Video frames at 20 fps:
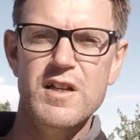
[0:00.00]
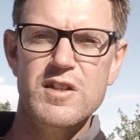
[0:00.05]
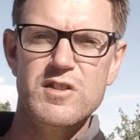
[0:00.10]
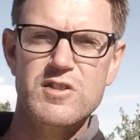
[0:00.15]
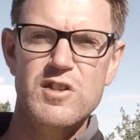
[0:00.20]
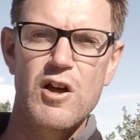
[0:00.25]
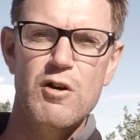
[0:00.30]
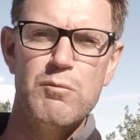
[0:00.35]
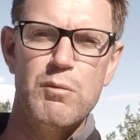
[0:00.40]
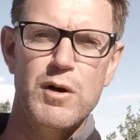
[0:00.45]

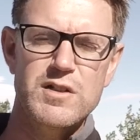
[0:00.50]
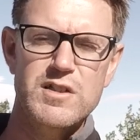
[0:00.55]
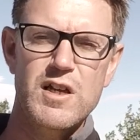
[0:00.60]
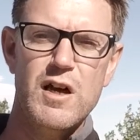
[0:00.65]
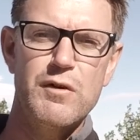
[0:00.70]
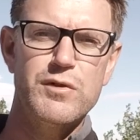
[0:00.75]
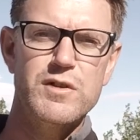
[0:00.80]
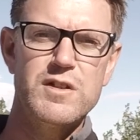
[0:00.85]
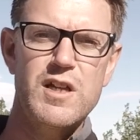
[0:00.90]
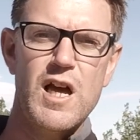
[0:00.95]
So
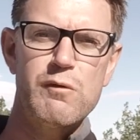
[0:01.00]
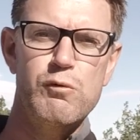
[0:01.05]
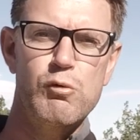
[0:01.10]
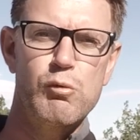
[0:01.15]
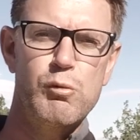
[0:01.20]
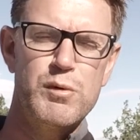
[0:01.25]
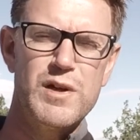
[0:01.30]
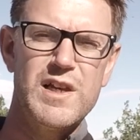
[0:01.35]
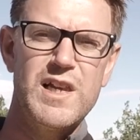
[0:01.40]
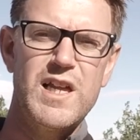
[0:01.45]
myself and David
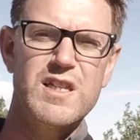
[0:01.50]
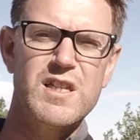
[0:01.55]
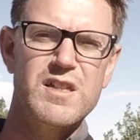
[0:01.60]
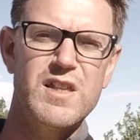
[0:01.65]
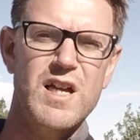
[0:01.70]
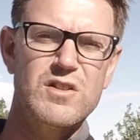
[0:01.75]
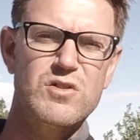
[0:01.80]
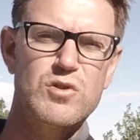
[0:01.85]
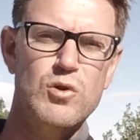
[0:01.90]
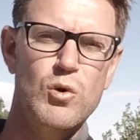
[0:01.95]
will be leading
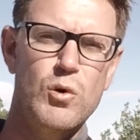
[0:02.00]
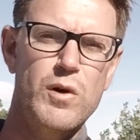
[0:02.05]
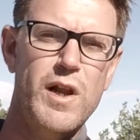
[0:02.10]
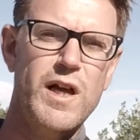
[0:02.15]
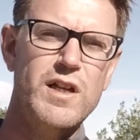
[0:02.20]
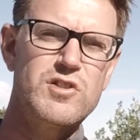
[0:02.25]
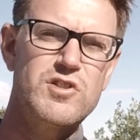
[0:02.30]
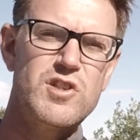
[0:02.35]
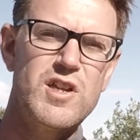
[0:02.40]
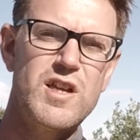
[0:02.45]
that tour
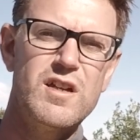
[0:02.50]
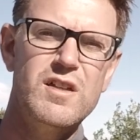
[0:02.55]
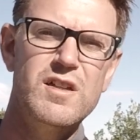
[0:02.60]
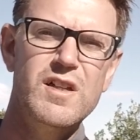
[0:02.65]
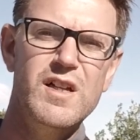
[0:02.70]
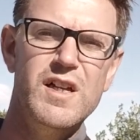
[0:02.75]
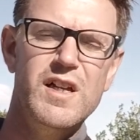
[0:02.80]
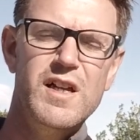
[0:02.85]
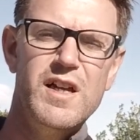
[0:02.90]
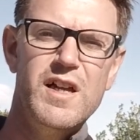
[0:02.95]
next year
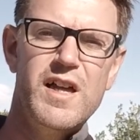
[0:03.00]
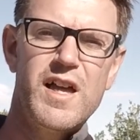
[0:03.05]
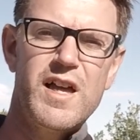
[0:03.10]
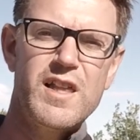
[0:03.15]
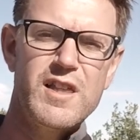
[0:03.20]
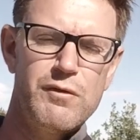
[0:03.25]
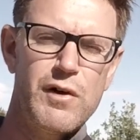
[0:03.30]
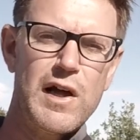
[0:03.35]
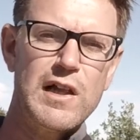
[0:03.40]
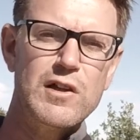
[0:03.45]

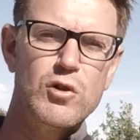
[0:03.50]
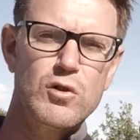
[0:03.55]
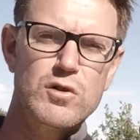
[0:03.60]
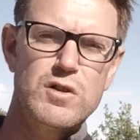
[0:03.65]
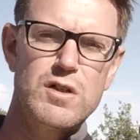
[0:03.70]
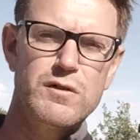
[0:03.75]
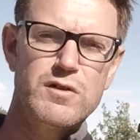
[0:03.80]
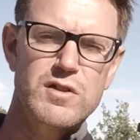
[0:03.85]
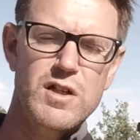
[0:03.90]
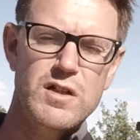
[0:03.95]
in the Val
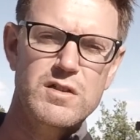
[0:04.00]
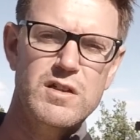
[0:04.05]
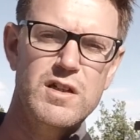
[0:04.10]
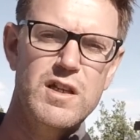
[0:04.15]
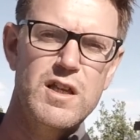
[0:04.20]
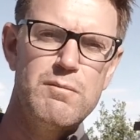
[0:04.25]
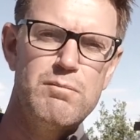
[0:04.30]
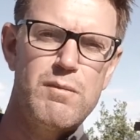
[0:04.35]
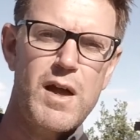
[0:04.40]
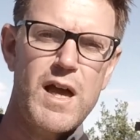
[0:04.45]
d'Orcia of
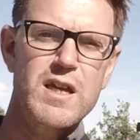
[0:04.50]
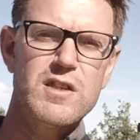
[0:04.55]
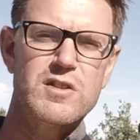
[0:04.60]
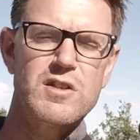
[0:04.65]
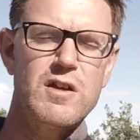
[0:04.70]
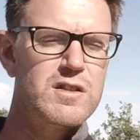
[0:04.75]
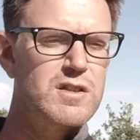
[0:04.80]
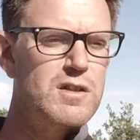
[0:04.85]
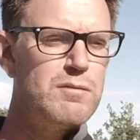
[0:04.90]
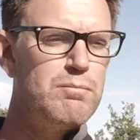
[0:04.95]
Tuscany in May.
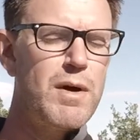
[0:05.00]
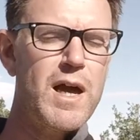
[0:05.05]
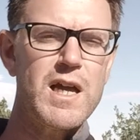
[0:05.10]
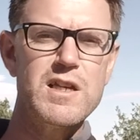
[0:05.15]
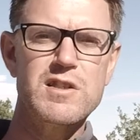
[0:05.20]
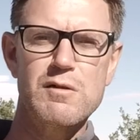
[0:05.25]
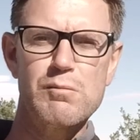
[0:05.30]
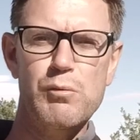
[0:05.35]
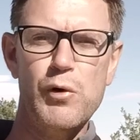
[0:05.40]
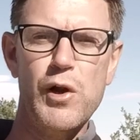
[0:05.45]
So it's an
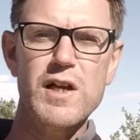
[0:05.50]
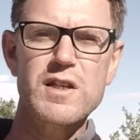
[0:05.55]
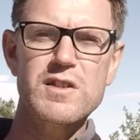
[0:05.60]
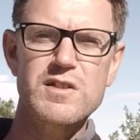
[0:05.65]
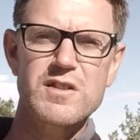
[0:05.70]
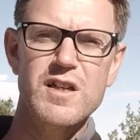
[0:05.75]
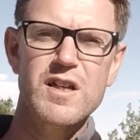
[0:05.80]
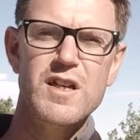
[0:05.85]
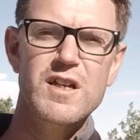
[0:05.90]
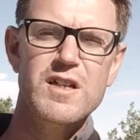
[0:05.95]
amazing
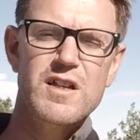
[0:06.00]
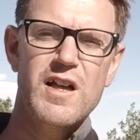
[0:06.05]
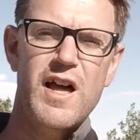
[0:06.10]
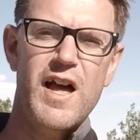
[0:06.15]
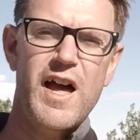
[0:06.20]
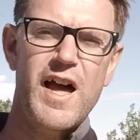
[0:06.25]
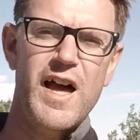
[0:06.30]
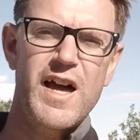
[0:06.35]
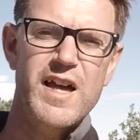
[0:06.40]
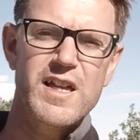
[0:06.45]
place,
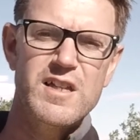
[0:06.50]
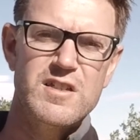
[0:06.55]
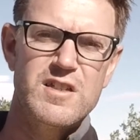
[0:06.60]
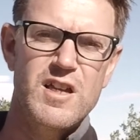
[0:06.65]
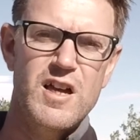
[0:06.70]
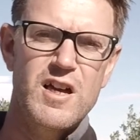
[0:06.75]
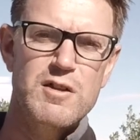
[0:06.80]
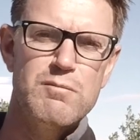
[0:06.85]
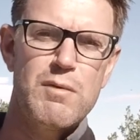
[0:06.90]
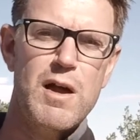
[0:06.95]
and
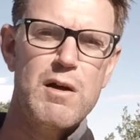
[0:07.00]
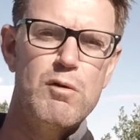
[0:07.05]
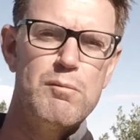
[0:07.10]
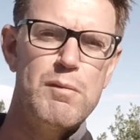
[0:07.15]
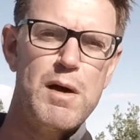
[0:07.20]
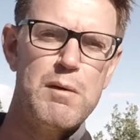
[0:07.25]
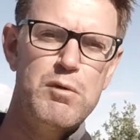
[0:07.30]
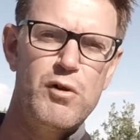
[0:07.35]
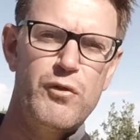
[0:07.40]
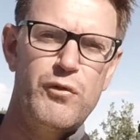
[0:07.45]
you may
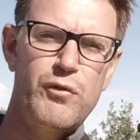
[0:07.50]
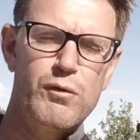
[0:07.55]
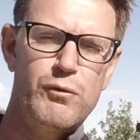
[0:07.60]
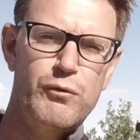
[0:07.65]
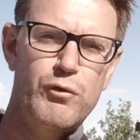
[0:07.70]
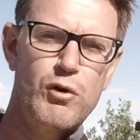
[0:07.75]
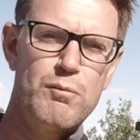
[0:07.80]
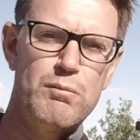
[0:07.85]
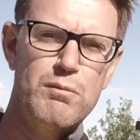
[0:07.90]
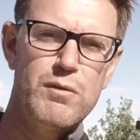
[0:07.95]
remember
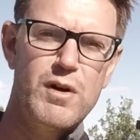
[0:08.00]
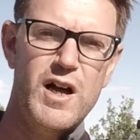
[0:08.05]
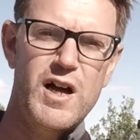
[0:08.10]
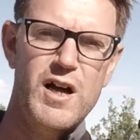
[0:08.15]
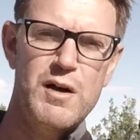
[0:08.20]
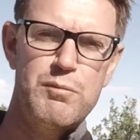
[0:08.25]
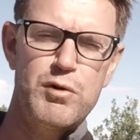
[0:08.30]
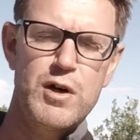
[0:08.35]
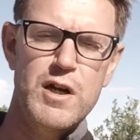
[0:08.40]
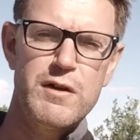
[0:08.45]

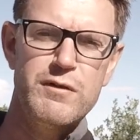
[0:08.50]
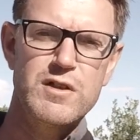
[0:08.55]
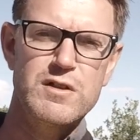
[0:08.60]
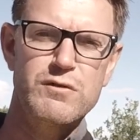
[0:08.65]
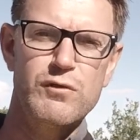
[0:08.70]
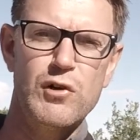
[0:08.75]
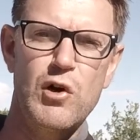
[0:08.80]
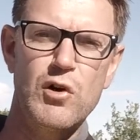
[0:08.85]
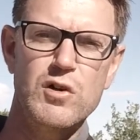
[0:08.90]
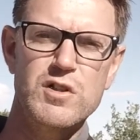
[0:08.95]
from previous
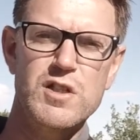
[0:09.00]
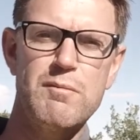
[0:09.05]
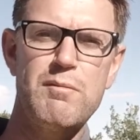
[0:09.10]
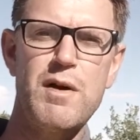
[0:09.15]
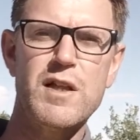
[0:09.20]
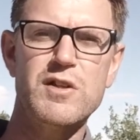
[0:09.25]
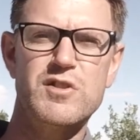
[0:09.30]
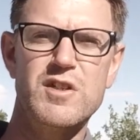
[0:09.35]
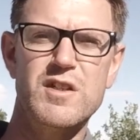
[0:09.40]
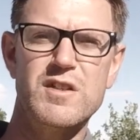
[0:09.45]
vlogs I
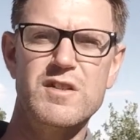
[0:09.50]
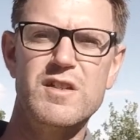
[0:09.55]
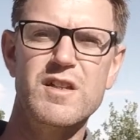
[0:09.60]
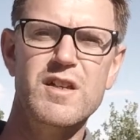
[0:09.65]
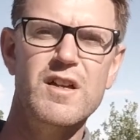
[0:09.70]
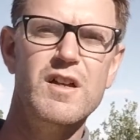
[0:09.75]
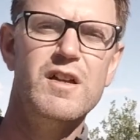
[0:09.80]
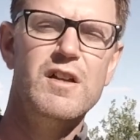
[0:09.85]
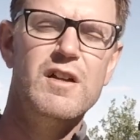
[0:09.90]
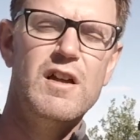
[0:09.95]
mentioned
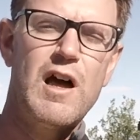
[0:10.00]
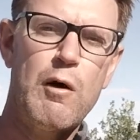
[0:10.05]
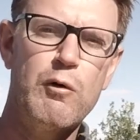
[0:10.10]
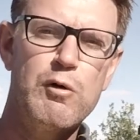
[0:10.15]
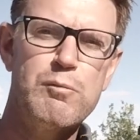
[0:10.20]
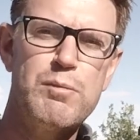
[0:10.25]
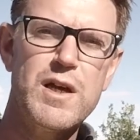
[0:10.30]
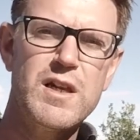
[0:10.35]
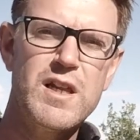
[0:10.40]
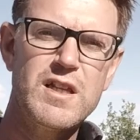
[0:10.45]
I
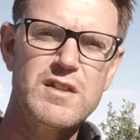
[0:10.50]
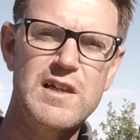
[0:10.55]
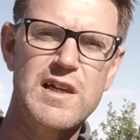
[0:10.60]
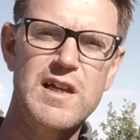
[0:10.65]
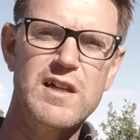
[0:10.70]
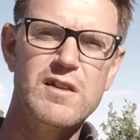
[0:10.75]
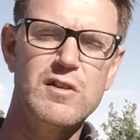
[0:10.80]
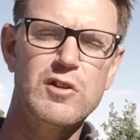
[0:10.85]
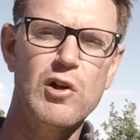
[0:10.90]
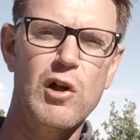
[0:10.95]
would be in
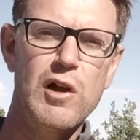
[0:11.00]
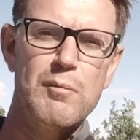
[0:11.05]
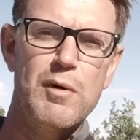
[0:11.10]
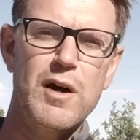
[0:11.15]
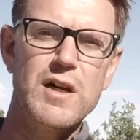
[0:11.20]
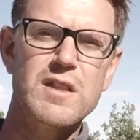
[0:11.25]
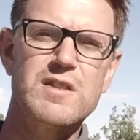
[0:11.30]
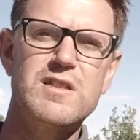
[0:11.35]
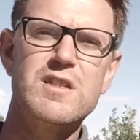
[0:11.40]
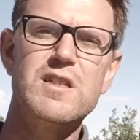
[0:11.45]
Italy in the
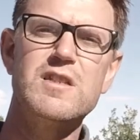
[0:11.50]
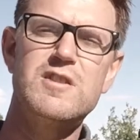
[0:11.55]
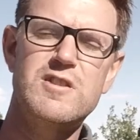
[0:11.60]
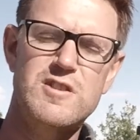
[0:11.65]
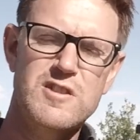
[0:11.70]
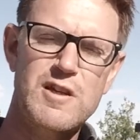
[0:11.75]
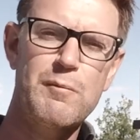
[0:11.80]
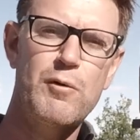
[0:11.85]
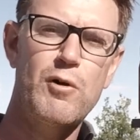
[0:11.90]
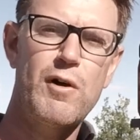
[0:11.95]
Dolomites. It's
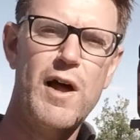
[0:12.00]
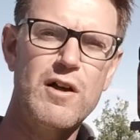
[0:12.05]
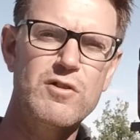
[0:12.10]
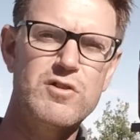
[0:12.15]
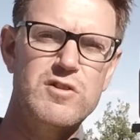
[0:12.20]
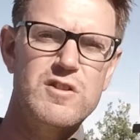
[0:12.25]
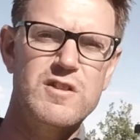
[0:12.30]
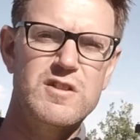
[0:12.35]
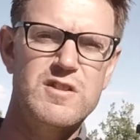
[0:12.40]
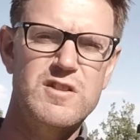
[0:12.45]
somewhere
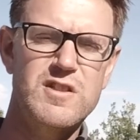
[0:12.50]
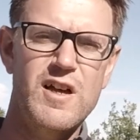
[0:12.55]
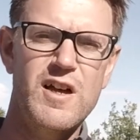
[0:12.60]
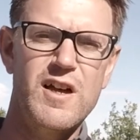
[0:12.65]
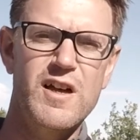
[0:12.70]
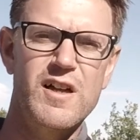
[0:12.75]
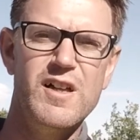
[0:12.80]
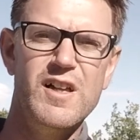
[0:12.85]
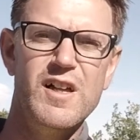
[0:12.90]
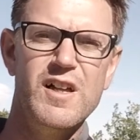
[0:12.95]
else that's
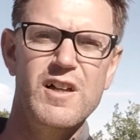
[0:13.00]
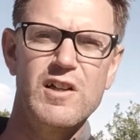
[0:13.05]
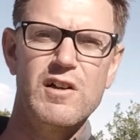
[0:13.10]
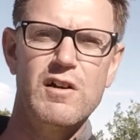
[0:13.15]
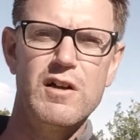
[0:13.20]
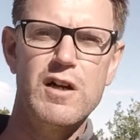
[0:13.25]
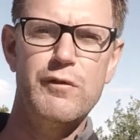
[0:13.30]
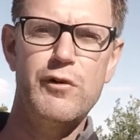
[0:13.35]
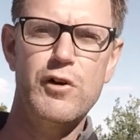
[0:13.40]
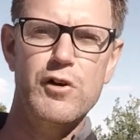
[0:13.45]

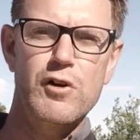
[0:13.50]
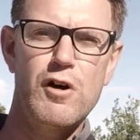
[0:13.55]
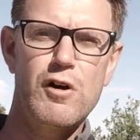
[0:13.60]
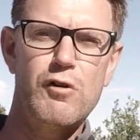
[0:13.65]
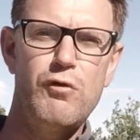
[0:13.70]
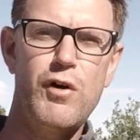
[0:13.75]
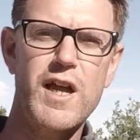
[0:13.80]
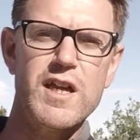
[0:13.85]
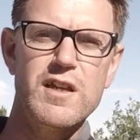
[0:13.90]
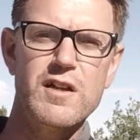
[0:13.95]
kind of on
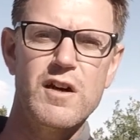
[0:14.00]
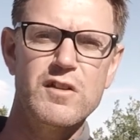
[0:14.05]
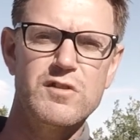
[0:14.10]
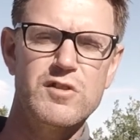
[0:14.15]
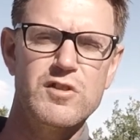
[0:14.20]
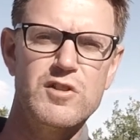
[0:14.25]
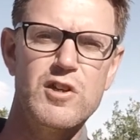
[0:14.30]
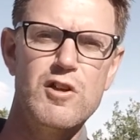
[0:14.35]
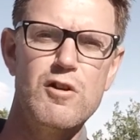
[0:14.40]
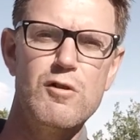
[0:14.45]
our radar
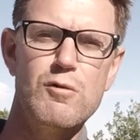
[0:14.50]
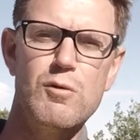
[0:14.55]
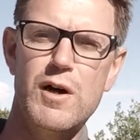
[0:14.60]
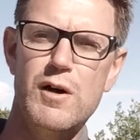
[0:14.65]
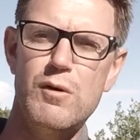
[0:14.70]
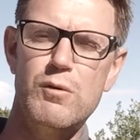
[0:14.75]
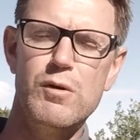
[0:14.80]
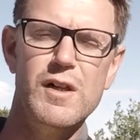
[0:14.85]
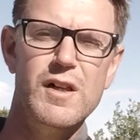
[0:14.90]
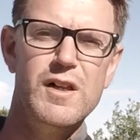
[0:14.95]
to
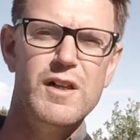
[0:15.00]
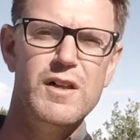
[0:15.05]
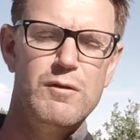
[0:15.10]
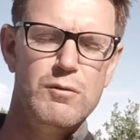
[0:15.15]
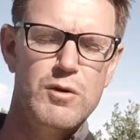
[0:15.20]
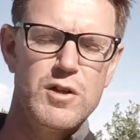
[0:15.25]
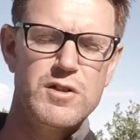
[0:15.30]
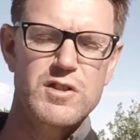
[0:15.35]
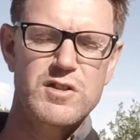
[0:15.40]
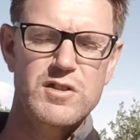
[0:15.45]
do.
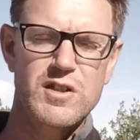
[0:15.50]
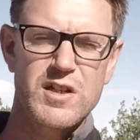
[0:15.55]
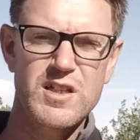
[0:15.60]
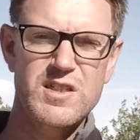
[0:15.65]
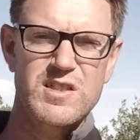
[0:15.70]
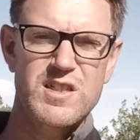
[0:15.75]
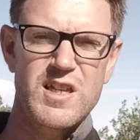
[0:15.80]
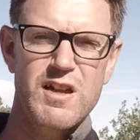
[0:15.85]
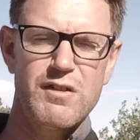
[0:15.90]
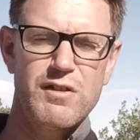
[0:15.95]
We're just going to
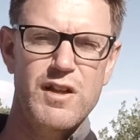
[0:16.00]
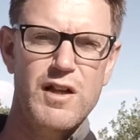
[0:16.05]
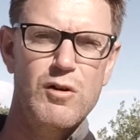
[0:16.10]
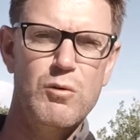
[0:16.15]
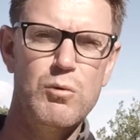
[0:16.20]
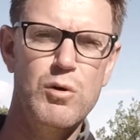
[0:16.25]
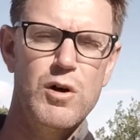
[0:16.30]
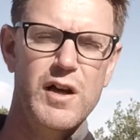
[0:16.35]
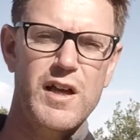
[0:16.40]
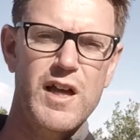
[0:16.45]
see if
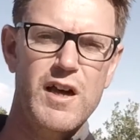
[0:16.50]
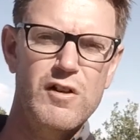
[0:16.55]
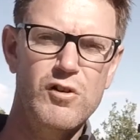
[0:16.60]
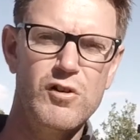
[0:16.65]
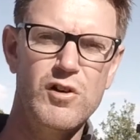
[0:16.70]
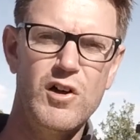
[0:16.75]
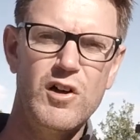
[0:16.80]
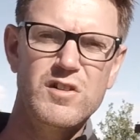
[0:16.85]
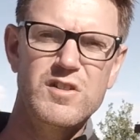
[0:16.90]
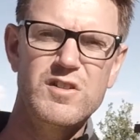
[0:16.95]
that'll work out or
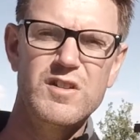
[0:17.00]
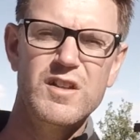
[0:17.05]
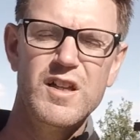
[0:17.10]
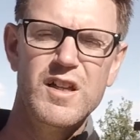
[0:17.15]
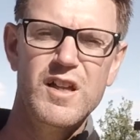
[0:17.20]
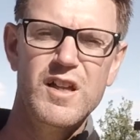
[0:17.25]
not.